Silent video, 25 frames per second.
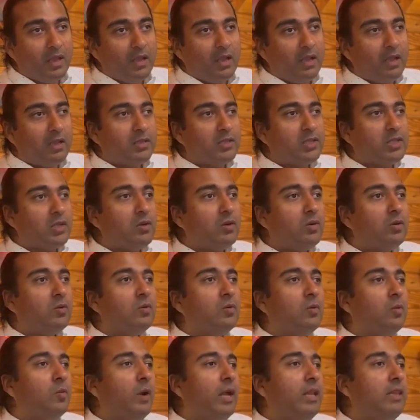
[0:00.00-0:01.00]
And so
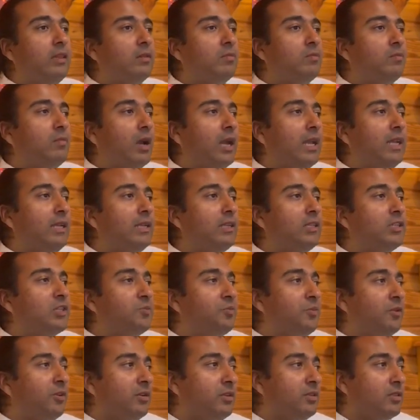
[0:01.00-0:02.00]
when the mind
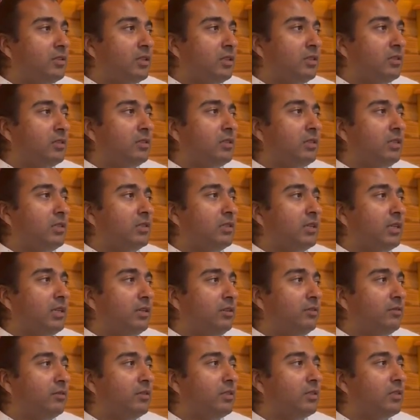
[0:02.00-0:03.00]
experiences these
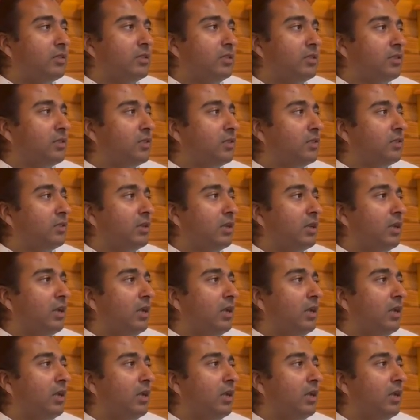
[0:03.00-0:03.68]
hindrances,